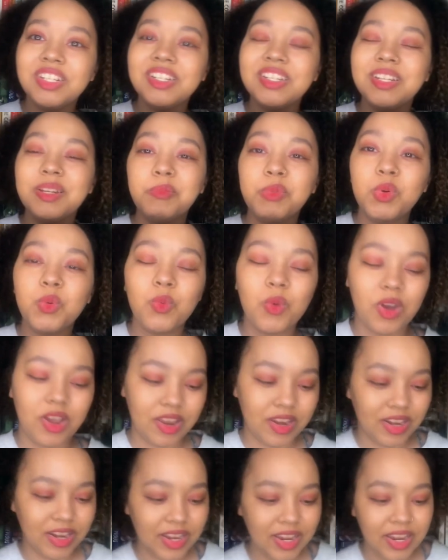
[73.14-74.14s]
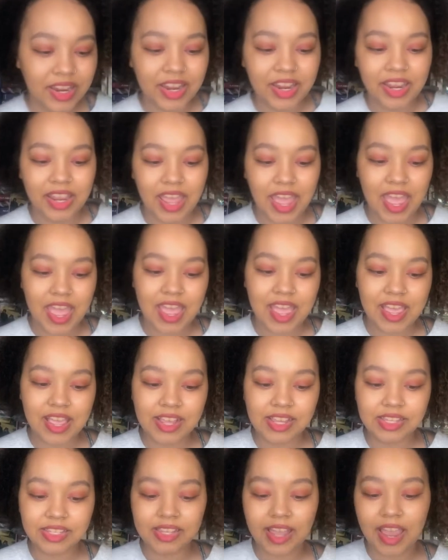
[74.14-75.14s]
number one
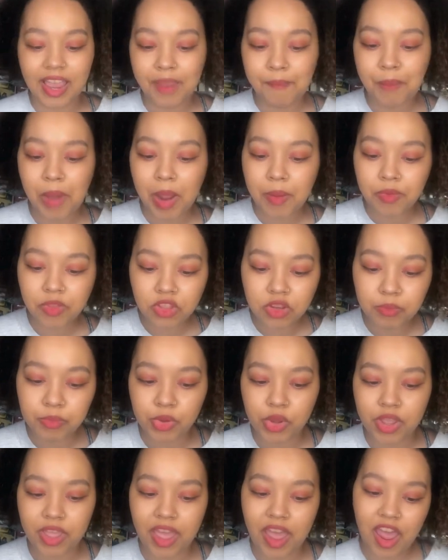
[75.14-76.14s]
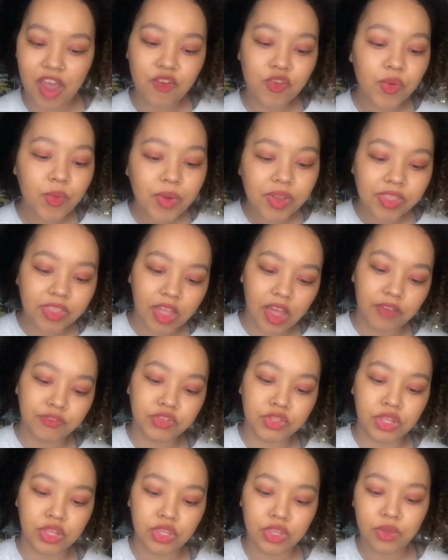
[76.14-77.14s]
is a popular book everyone loves
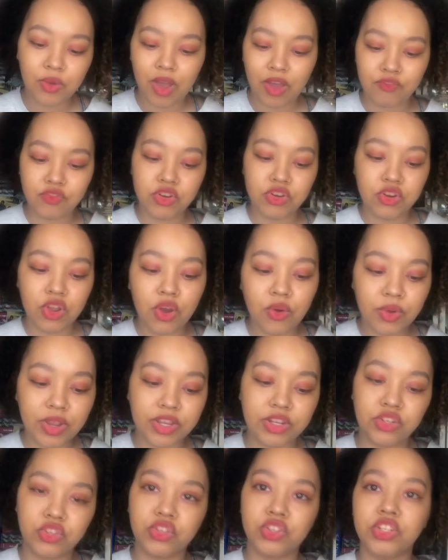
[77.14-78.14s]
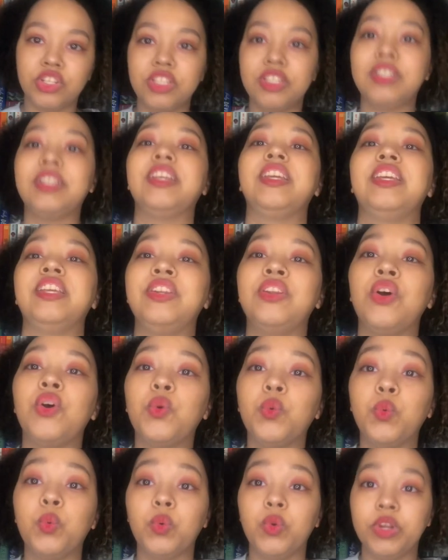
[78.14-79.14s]
that you have no interest in
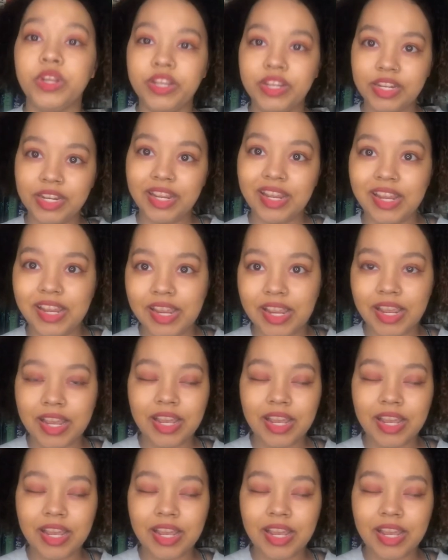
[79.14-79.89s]
reading.